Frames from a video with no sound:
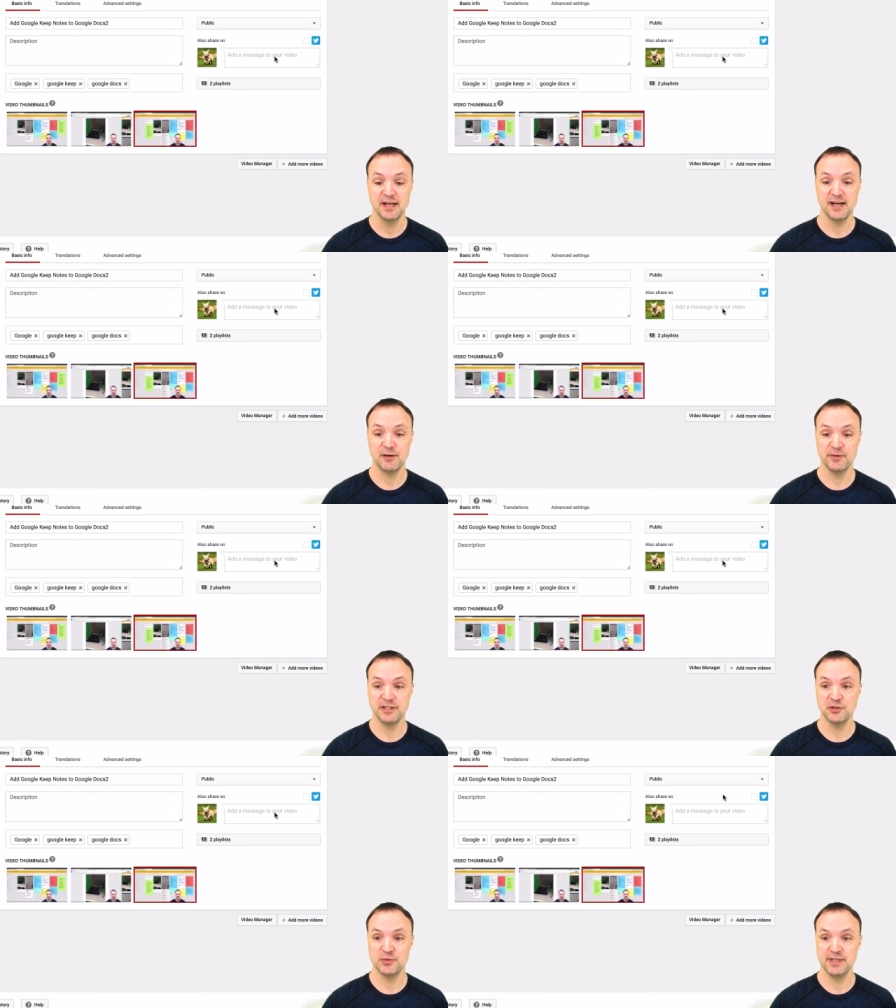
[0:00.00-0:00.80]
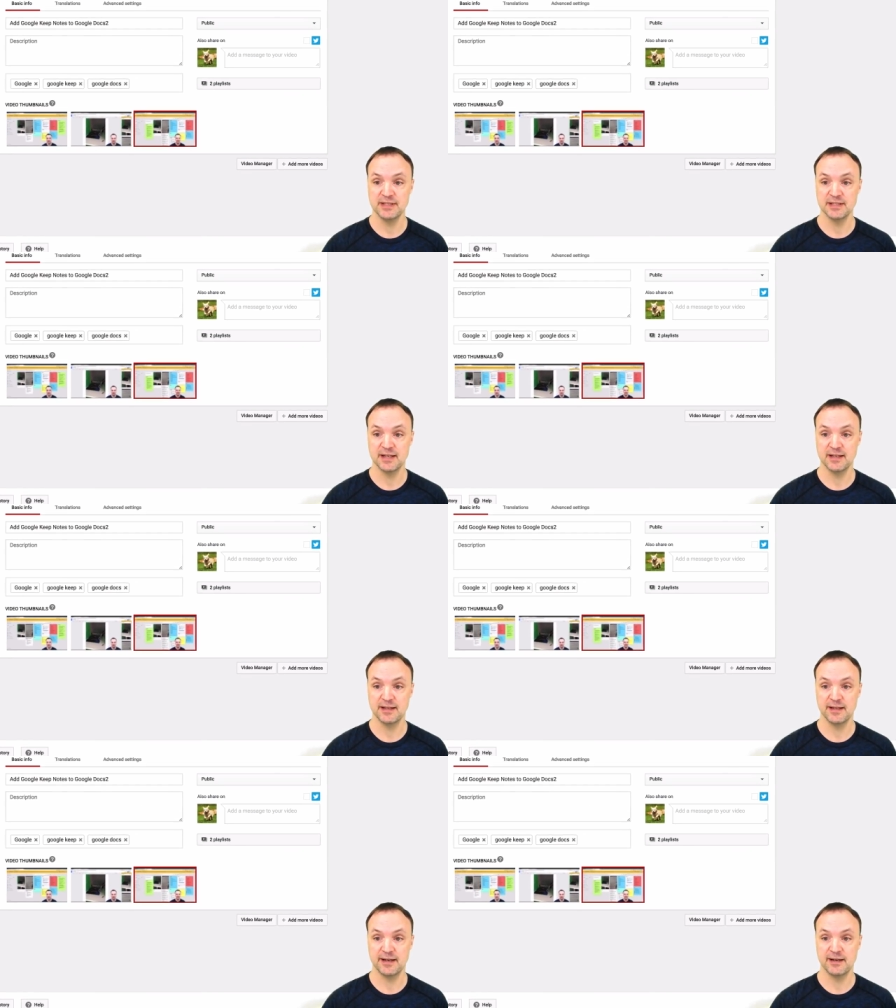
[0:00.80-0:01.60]
with a tweet
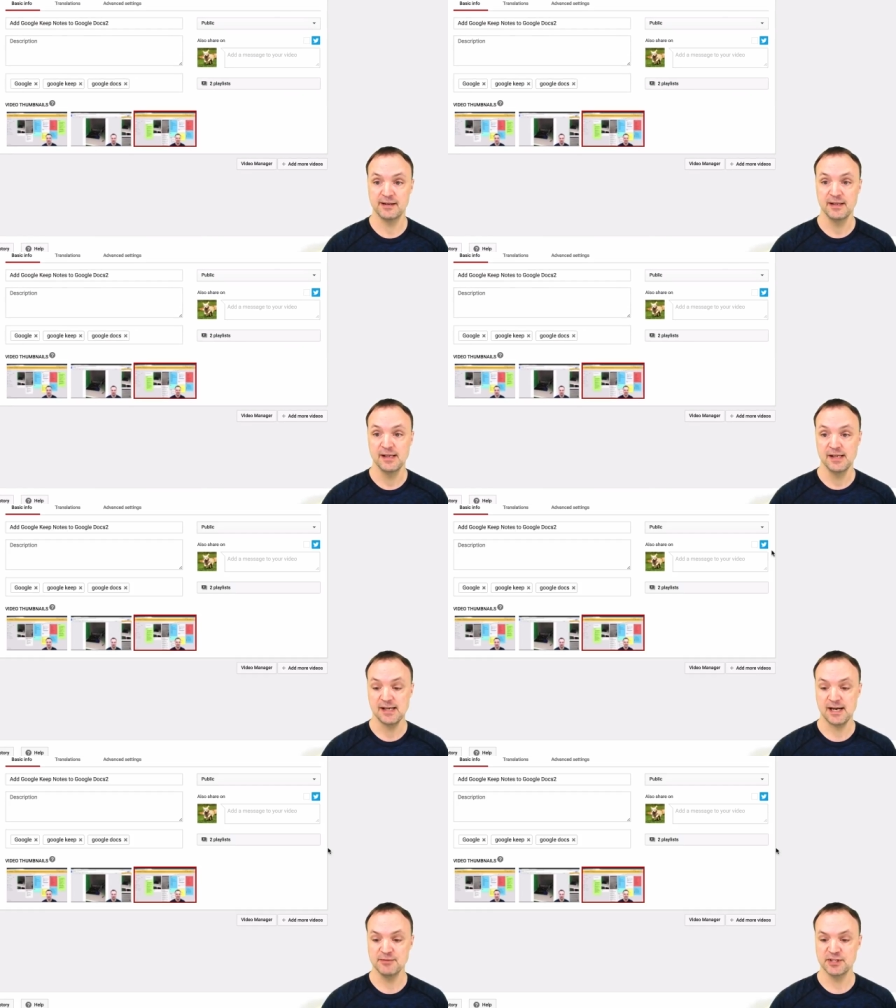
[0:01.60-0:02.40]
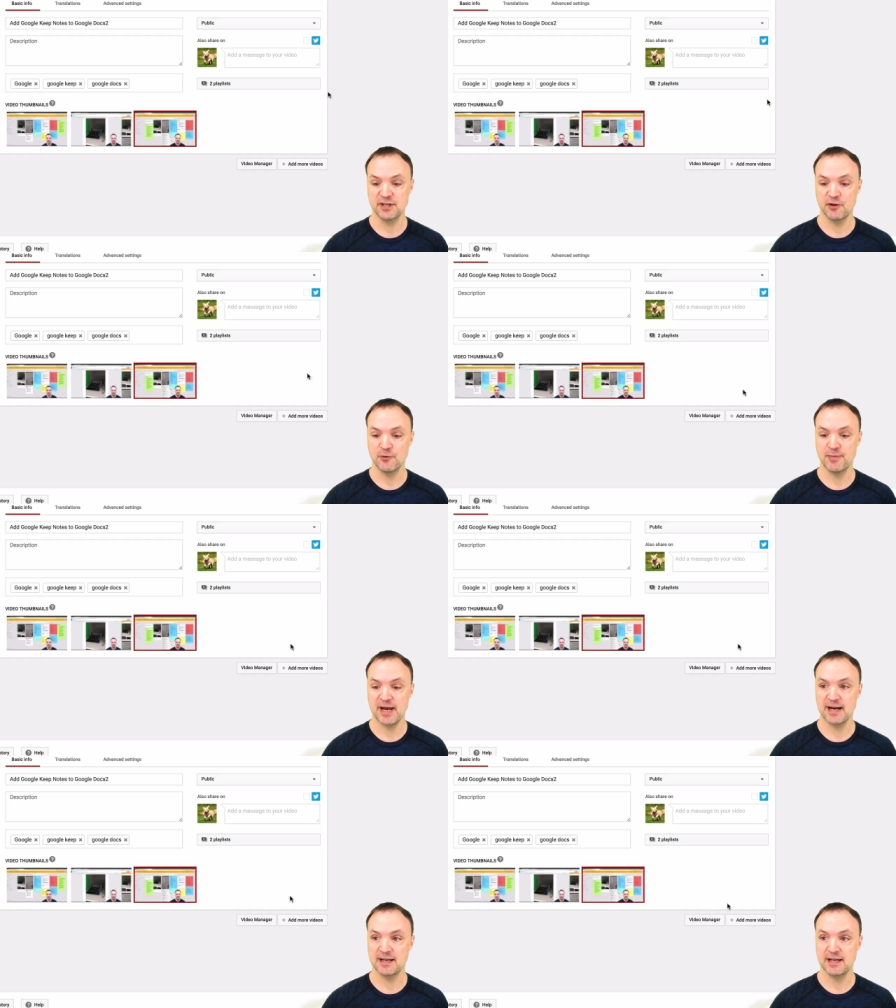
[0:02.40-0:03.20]
there. I'm just going to go
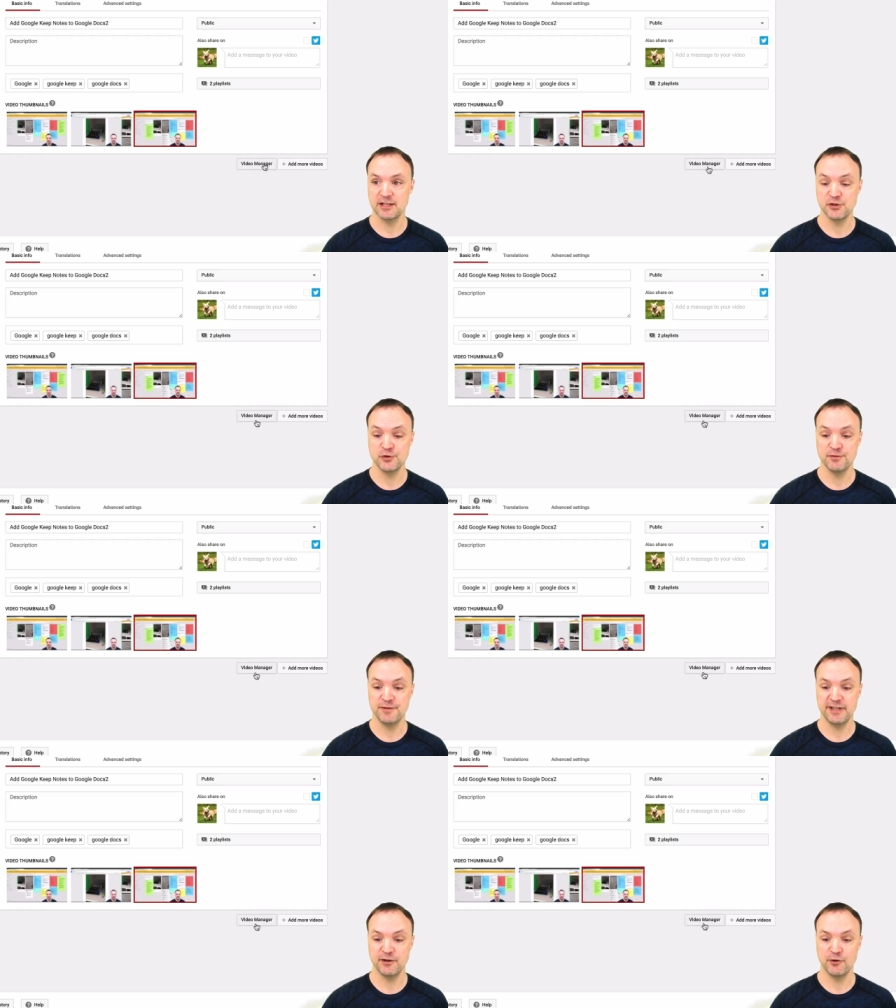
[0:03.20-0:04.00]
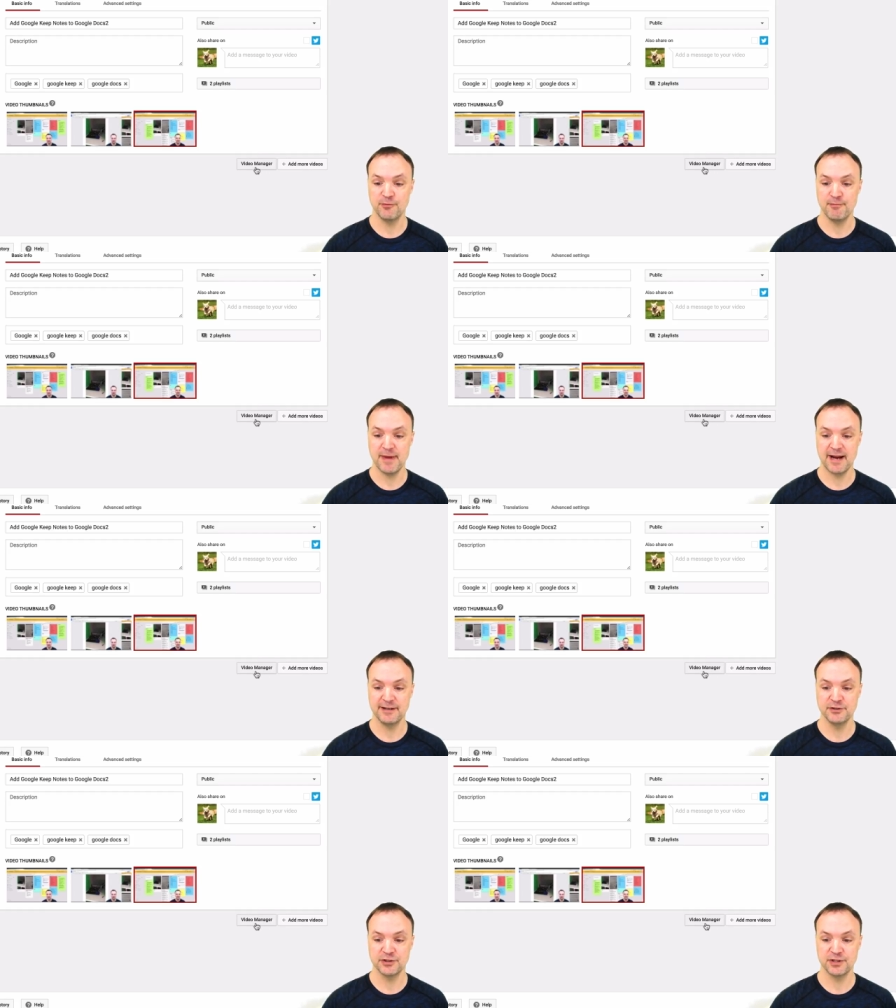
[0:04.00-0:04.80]
back to Video
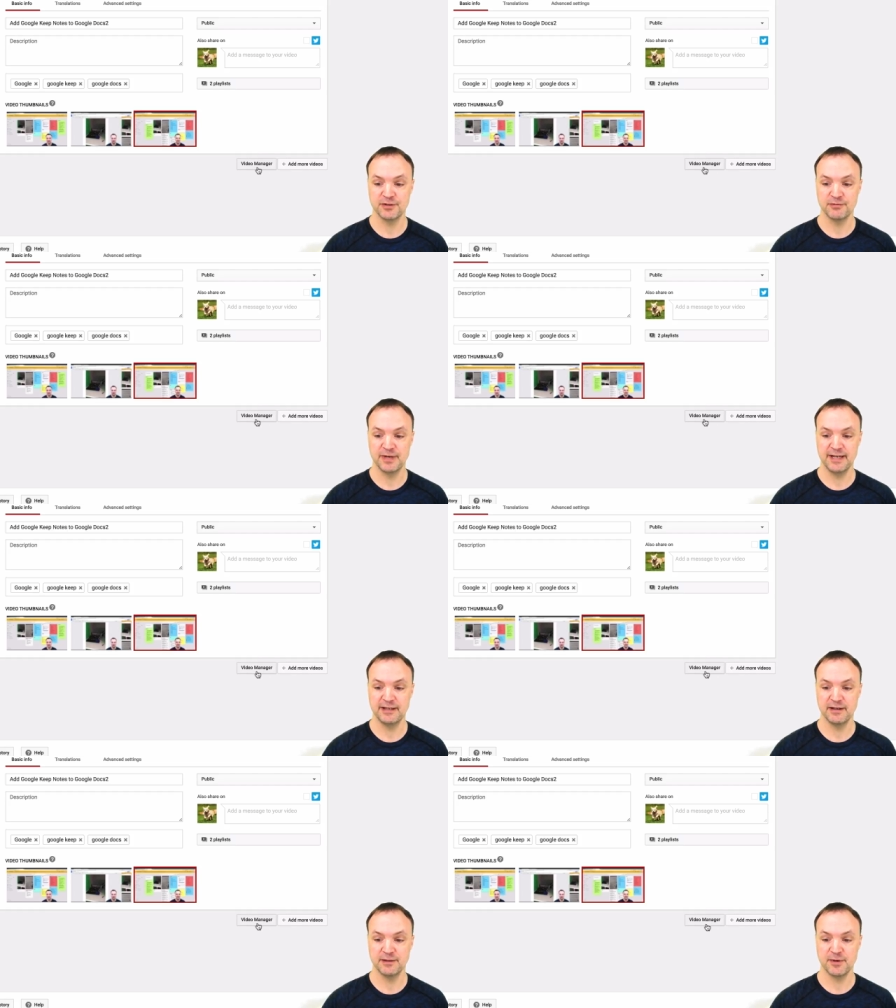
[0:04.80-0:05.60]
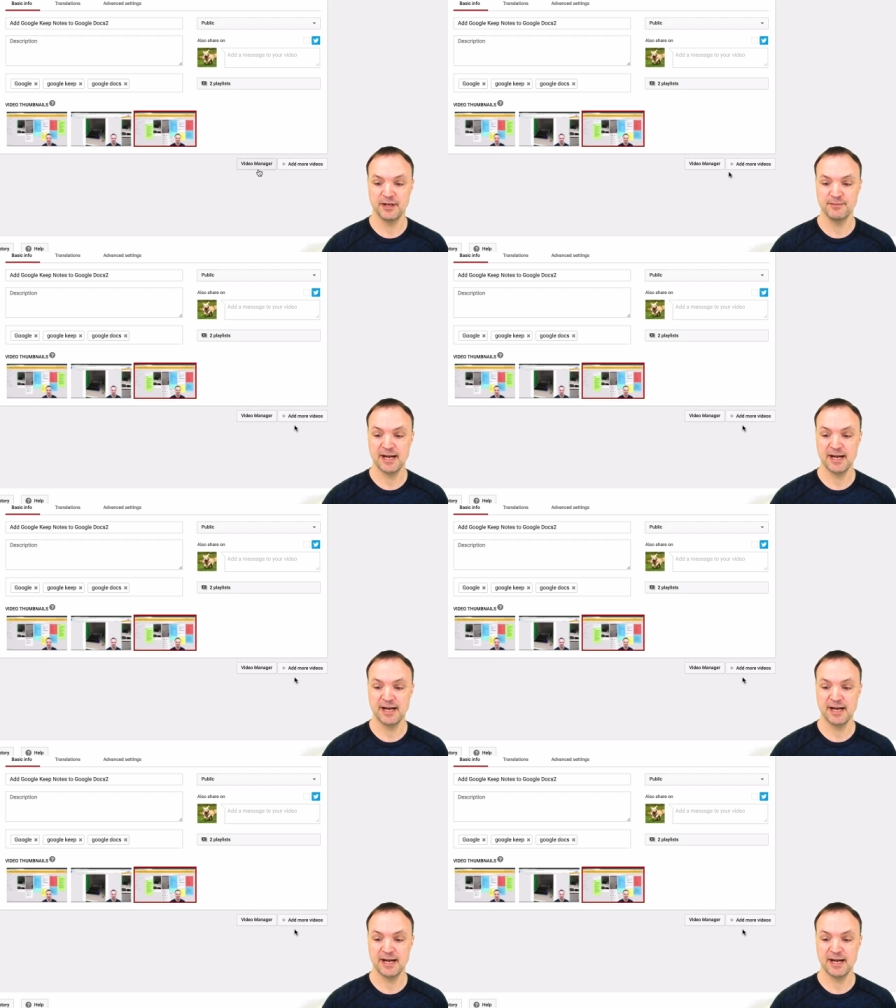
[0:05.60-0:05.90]
Manager right here at the bottom.